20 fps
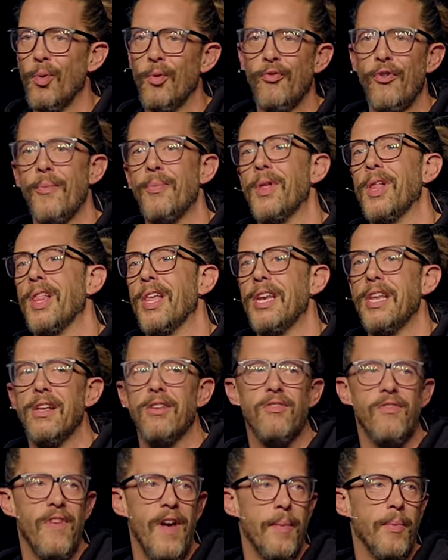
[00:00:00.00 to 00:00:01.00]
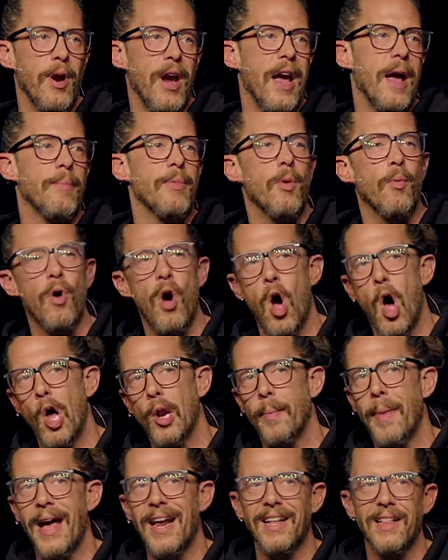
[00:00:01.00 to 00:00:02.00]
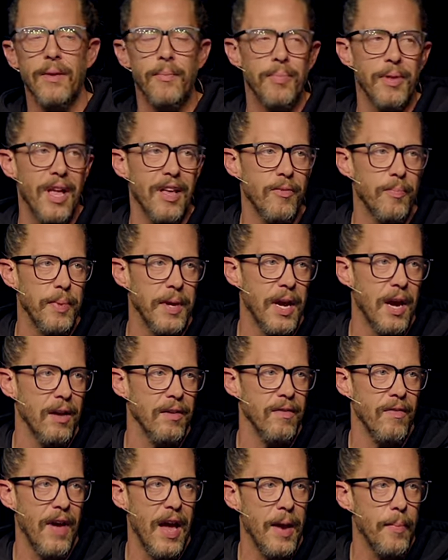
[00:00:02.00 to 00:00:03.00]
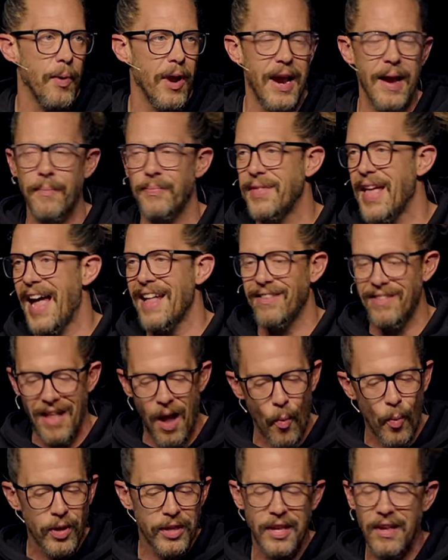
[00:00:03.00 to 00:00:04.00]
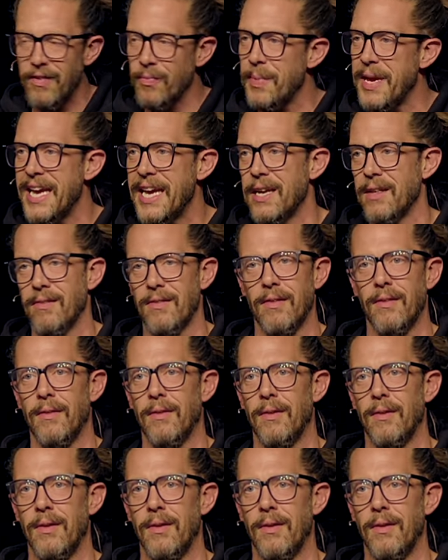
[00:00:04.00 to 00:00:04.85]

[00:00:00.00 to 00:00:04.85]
we're from the lineage of Abraham, that we're automatically blessed because of Abraham. That's not what this means.